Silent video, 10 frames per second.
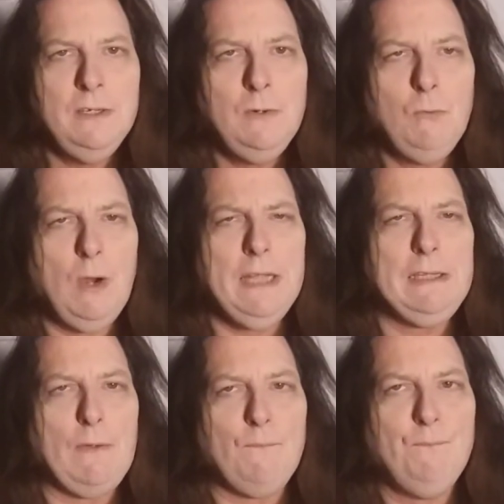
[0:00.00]
What
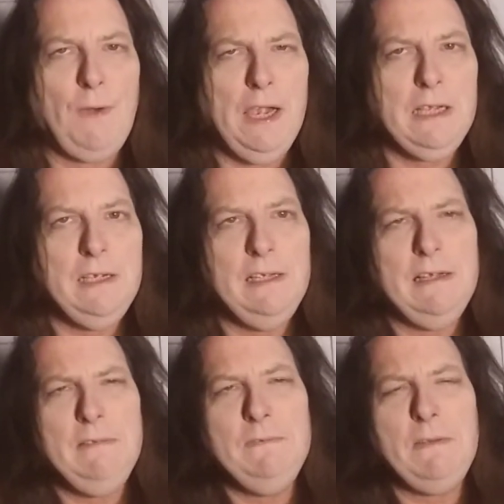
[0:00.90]
the fuck?
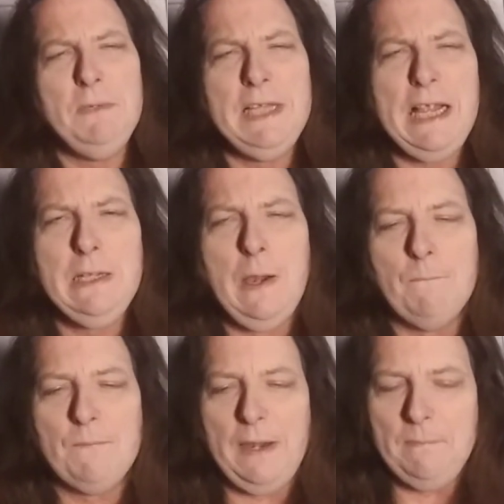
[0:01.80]
Where did that come
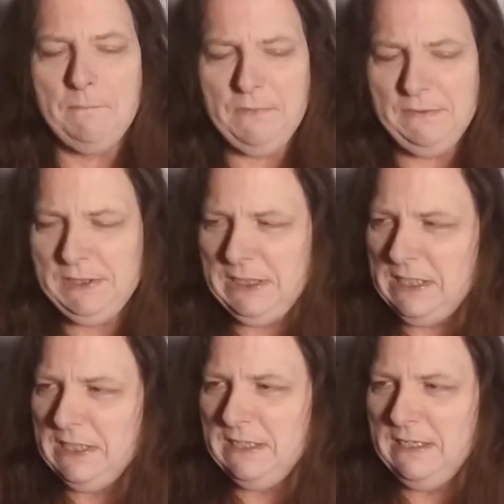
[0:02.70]
from? It was just